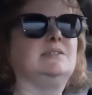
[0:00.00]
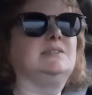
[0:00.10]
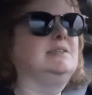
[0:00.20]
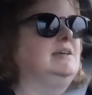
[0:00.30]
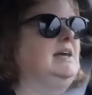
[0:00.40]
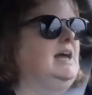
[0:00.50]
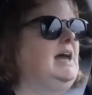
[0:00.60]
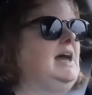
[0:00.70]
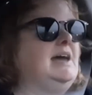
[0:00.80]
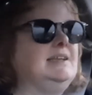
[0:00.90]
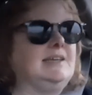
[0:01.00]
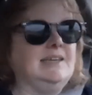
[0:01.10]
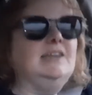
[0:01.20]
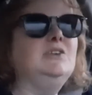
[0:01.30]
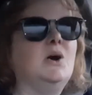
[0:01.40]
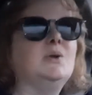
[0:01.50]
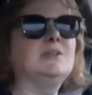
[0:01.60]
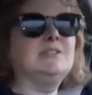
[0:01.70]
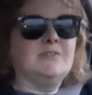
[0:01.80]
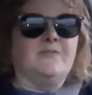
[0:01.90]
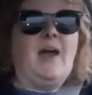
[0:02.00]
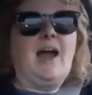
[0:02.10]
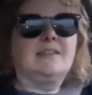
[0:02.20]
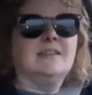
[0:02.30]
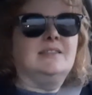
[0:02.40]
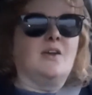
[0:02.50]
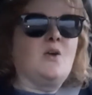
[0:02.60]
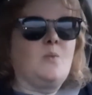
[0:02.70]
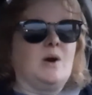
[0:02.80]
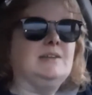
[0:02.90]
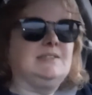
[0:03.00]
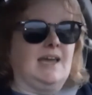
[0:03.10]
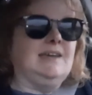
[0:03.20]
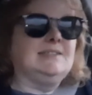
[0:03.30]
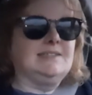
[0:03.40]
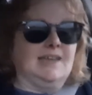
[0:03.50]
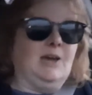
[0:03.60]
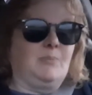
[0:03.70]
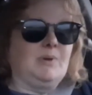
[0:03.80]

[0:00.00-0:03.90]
and he noticed the fact that there was a skip.